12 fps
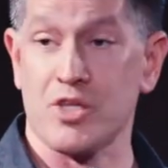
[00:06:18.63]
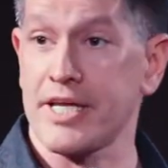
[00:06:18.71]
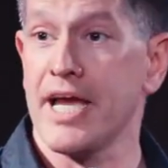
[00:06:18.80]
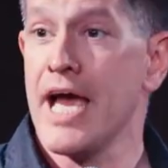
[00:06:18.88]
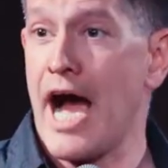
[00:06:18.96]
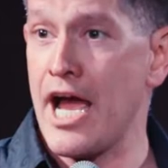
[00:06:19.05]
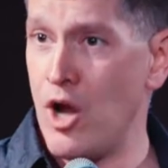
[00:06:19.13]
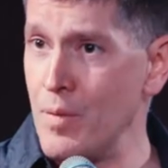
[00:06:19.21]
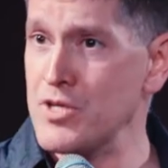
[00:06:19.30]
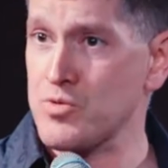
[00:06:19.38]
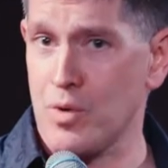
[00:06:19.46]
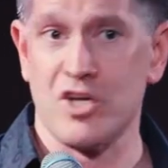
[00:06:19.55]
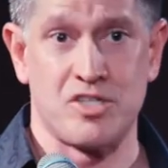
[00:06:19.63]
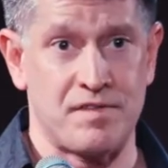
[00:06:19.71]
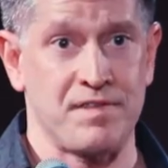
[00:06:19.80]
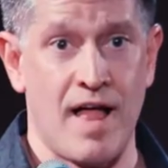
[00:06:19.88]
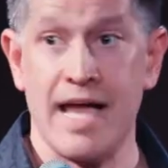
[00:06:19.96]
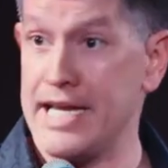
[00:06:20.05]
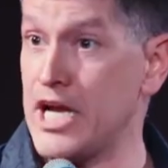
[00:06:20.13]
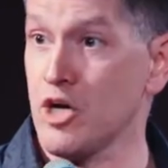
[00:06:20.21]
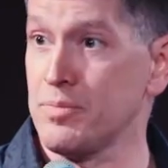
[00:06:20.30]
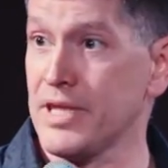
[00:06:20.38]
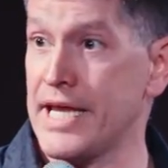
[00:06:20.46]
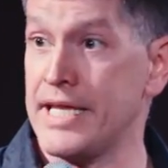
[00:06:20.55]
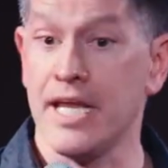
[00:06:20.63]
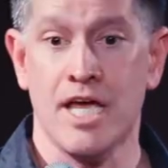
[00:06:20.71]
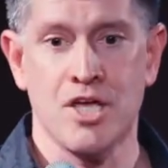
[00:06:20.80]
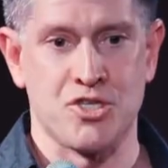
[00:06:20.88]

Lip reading: Like, I always wanted to fly an airplane,